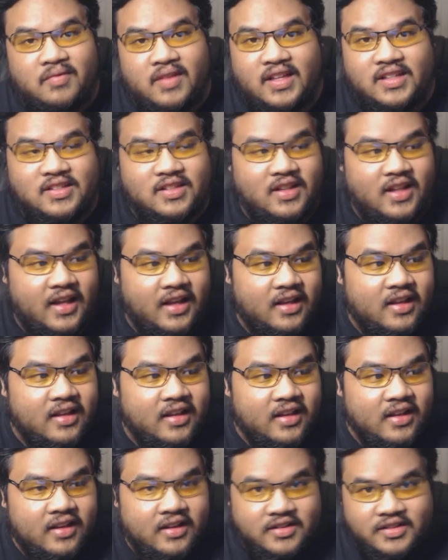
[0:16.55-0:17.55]
That's like,
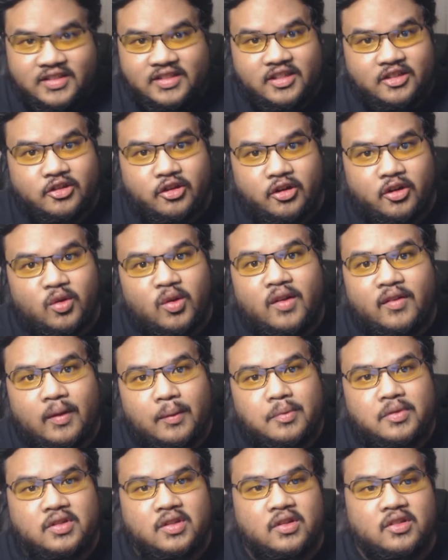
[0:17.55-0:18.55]
since there's only 12
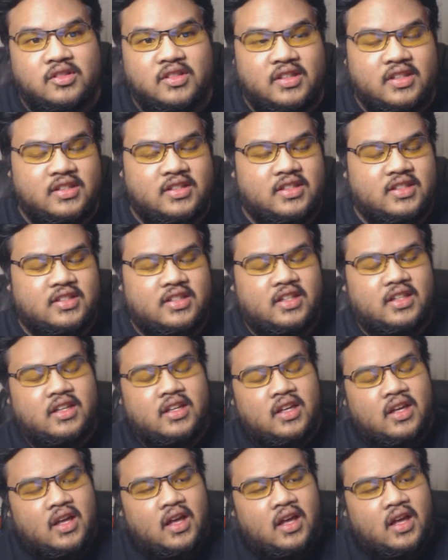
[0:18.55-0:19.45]
episodes in the season,